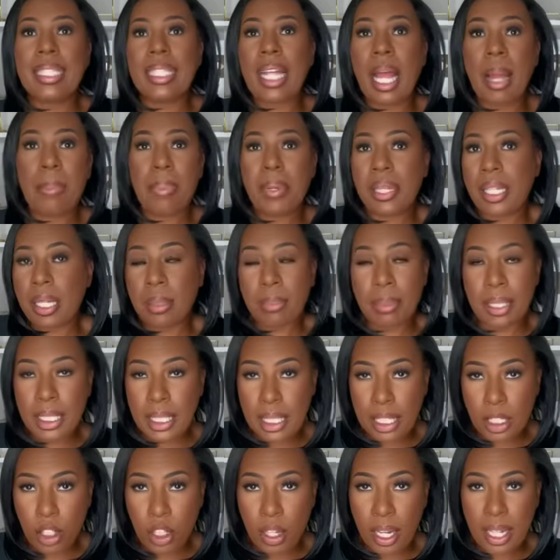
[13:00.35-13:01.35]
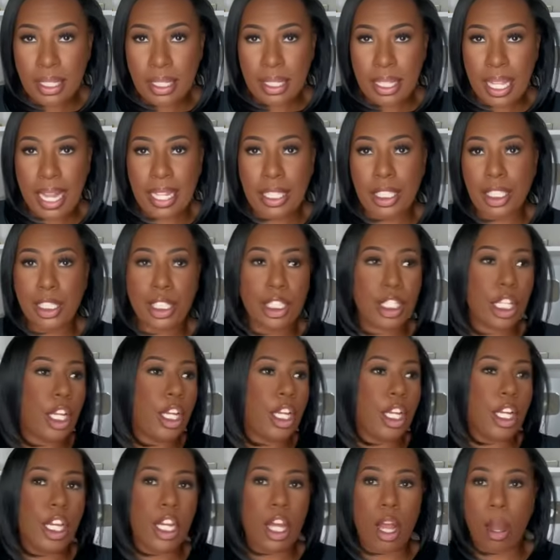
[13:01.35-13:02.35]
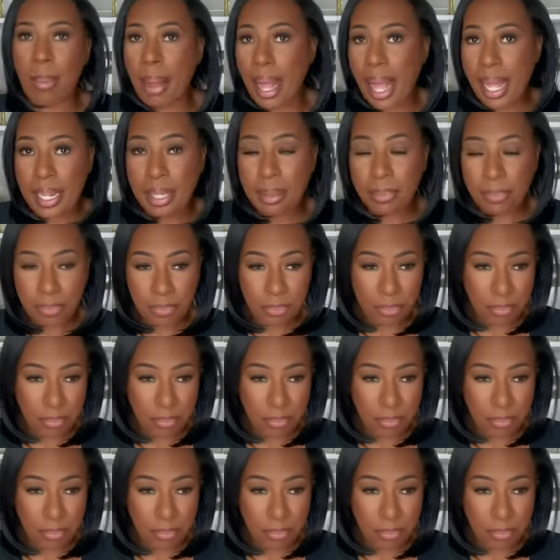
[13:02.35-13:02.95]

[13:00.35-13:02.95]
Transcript: type of E B T transactions? Nobody.